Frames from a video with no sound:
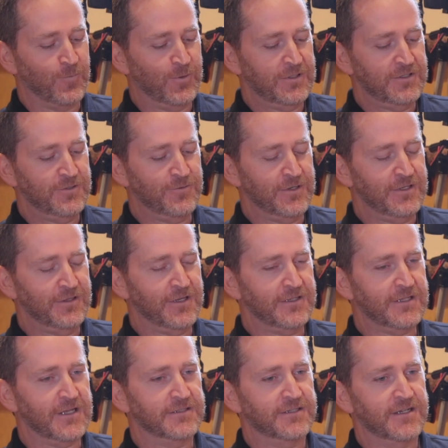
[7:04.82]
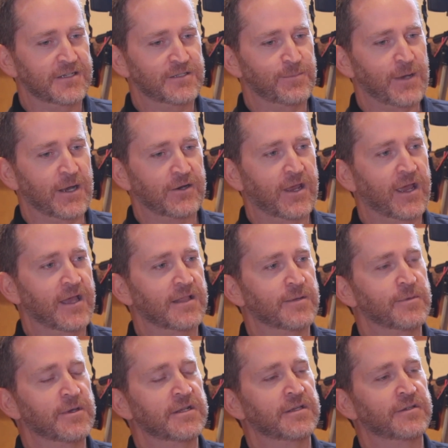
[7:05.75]
What do you think that says about
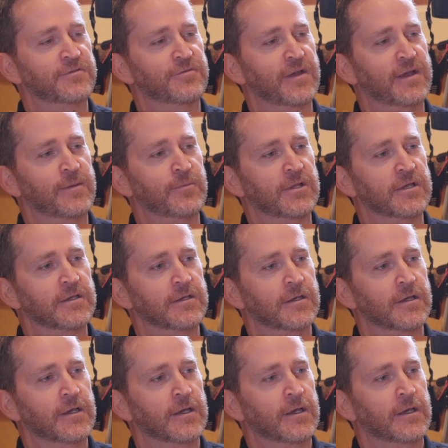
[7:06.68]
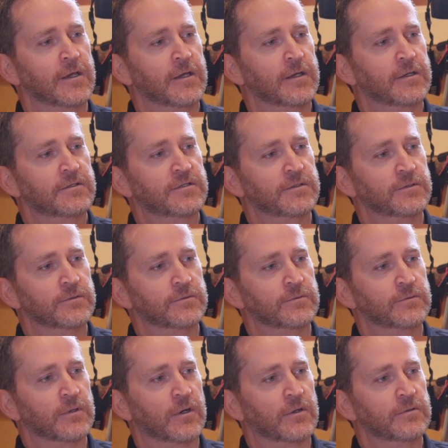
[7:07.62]
Caleb and his family
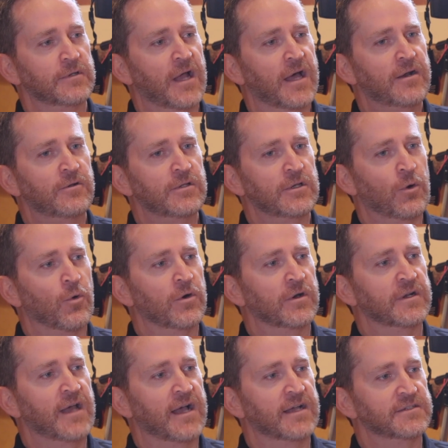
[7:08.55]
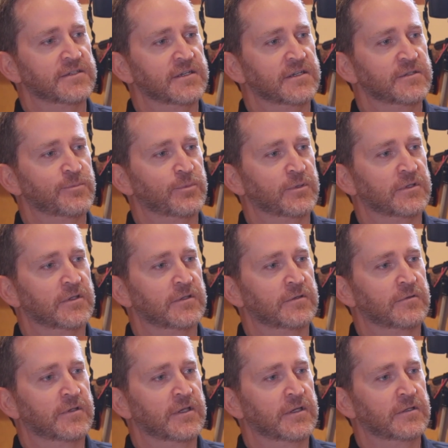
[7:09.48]
to not only organize this, but
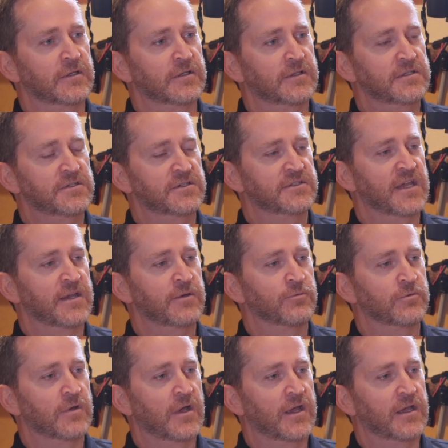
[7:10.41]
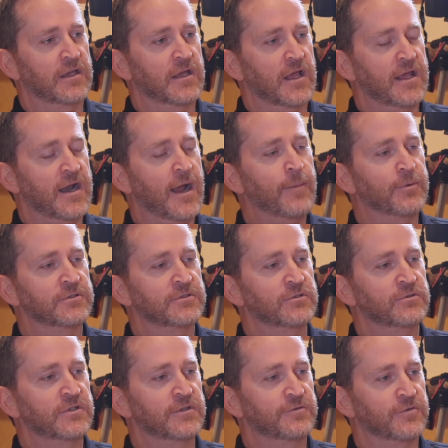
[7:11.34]
this is an
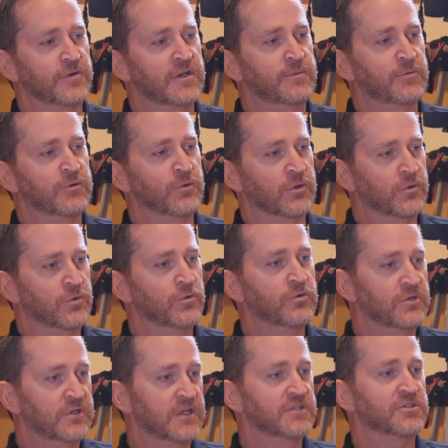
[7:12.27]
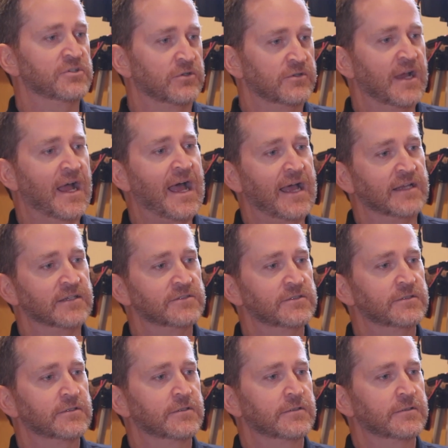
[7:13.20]
opportunity for him to recruit additional guys?